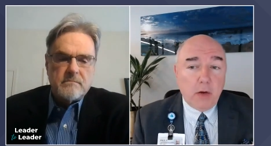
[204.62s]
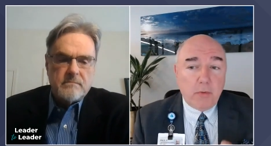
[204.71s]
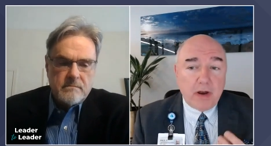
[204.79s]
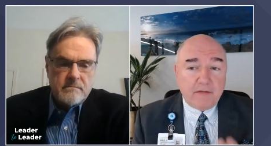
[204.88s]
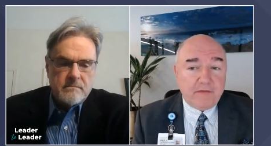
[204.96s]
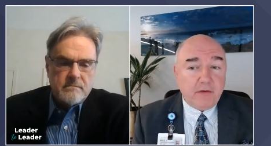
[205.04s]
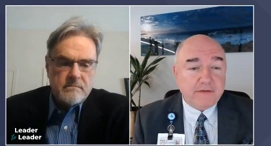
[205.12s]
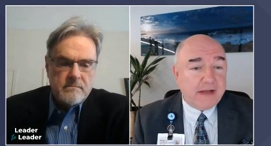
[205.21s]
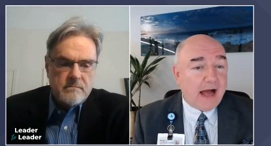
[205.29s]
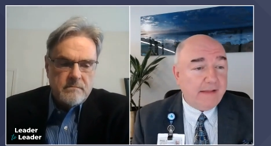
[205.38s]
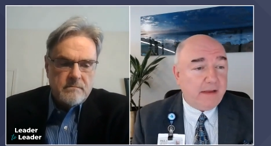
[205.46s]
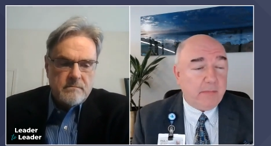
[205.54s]
Speaker 1: when I first
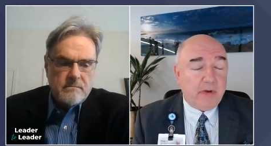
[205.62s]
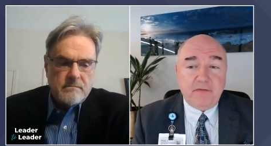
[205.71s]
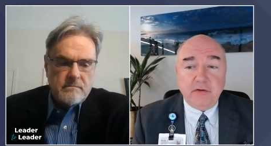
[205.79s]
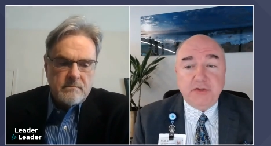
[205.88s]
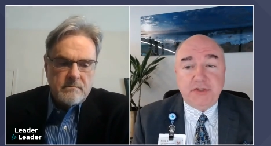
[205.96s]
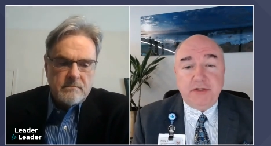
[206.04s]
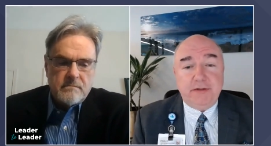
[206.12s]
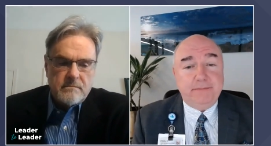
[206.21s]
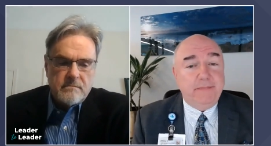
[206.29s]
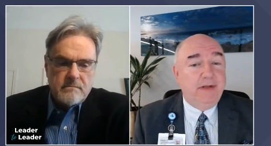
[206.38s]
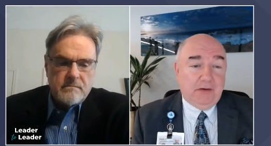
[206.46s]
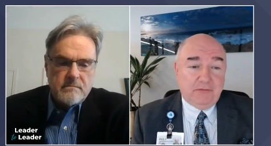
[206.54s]
got there, my first year
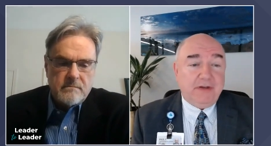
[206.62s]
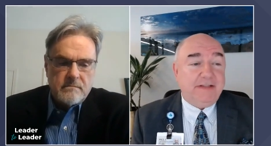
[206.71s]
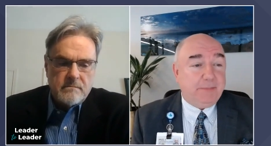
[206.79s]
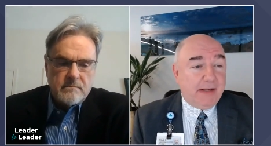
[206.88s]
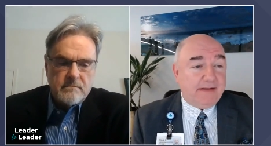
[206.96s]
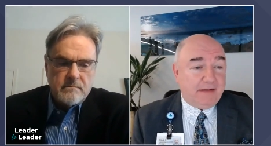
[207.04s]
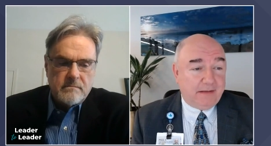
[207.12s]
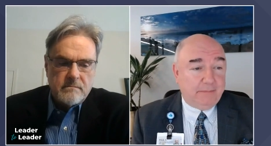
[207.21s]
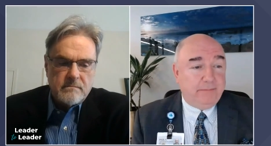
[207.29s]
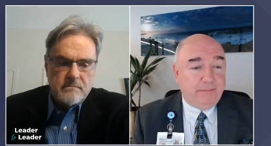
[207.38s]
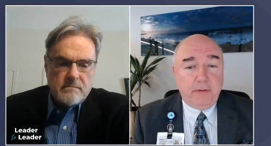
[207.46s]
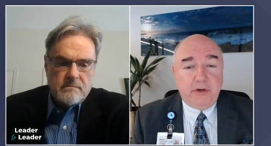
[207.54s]
really spent
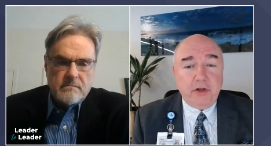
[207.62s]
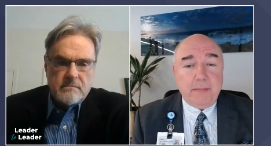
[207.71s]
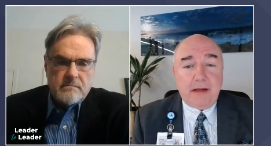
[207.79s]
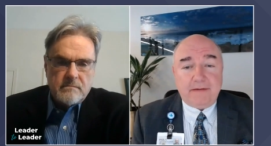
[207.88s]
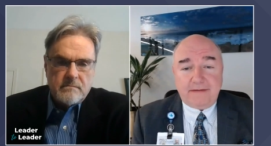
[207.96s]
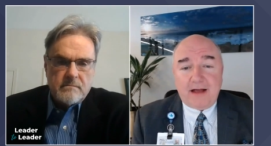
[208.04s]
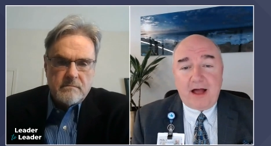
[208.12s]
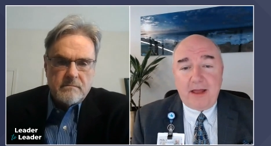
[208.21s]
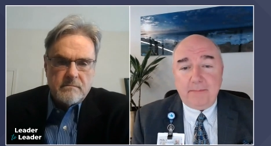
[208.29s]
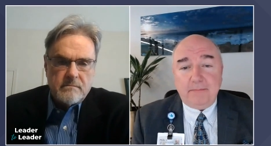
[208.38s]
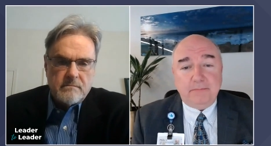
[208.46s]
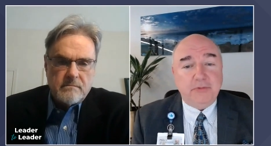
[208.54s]
a good amount of
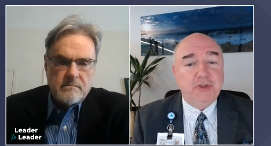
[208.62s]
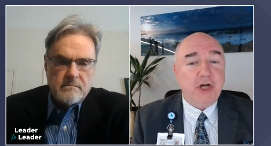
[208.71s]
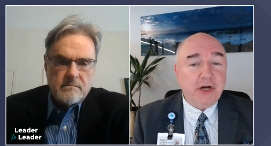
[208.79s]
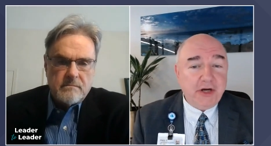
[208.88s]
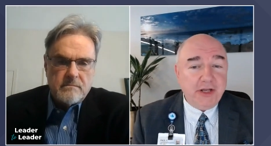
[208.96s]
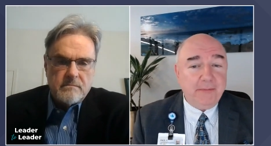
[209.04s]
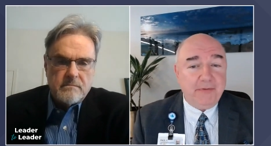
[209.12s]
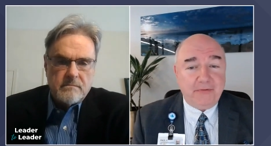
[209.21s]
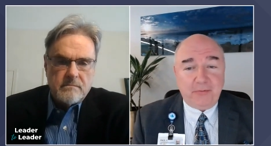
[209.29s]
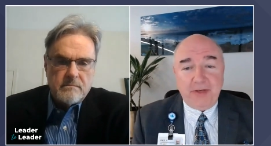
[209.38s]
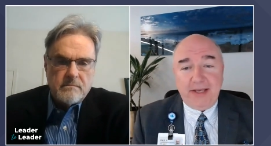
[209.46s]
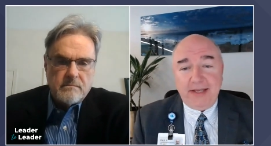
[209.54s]
time juggling
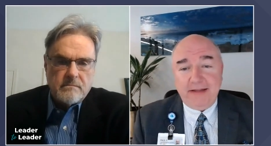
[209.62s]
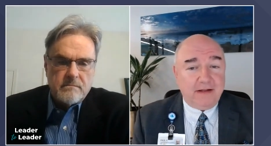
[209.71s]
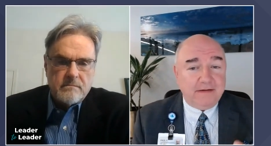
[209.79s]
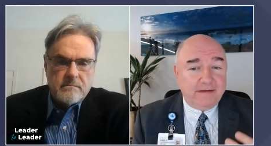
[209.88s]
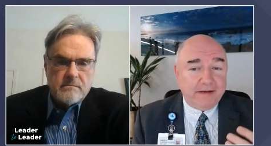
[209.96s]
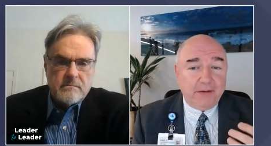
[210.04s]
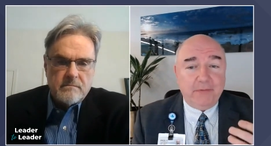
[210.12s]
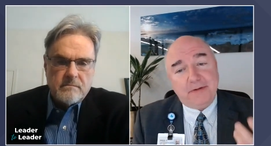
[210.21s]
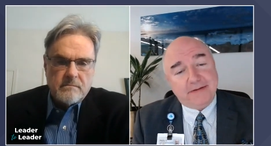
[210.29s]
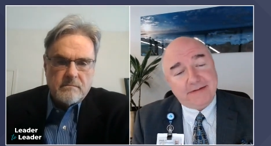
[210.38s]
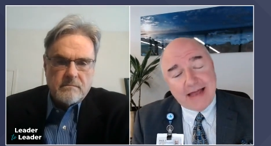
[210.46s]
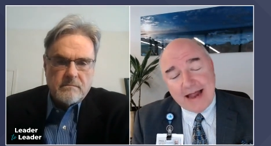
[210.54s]
between dealing
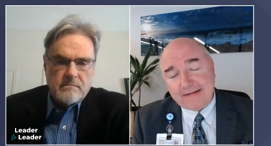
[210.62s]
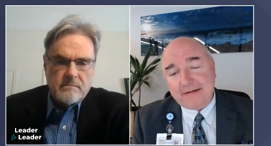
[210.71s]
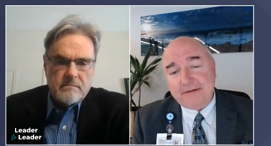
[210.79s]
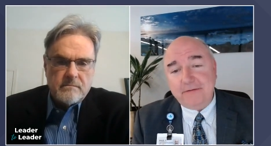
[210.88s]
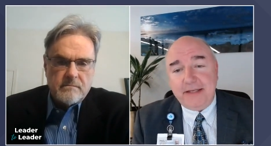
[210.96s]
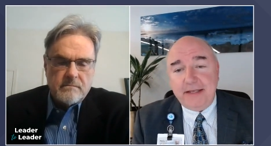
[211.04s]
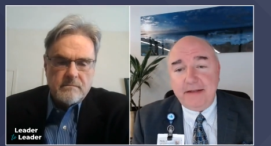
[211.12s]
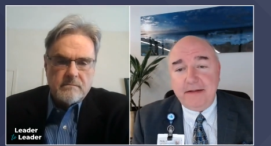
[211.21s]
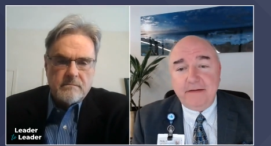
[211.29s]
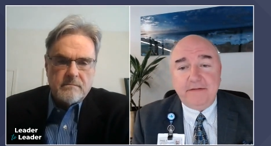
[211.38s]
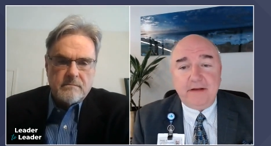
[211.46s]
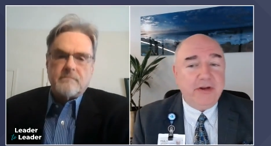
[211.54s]
with tactical
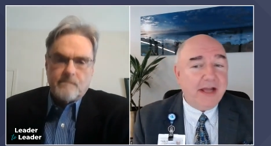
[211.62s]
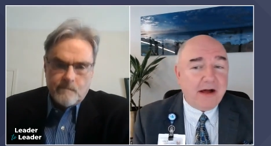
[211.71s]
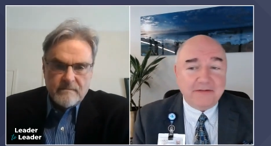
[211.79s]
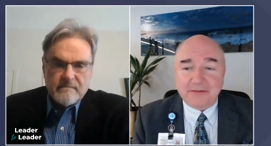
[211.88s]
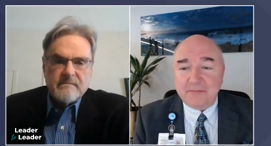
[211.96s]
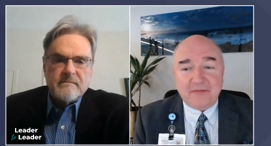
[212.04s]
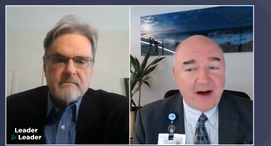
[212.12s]
needs, putting out some